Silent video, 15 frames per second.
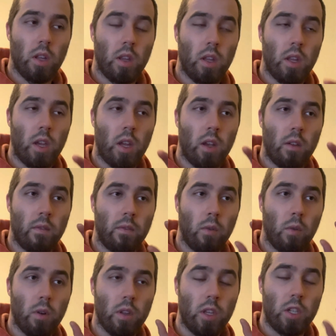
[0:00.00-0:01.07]
And then
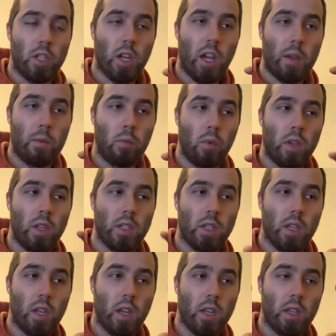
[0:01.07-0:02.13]
for the Chime, we
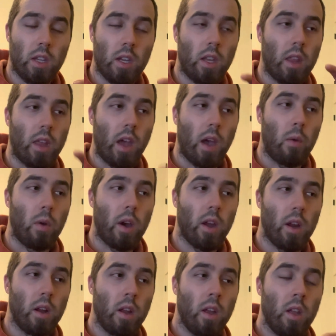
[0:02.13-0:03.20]
disconnected that
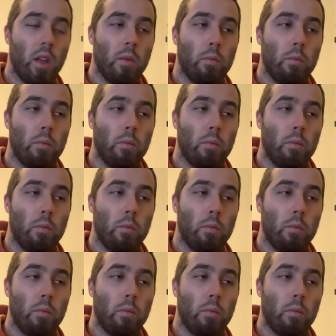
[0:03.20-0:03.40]
wire,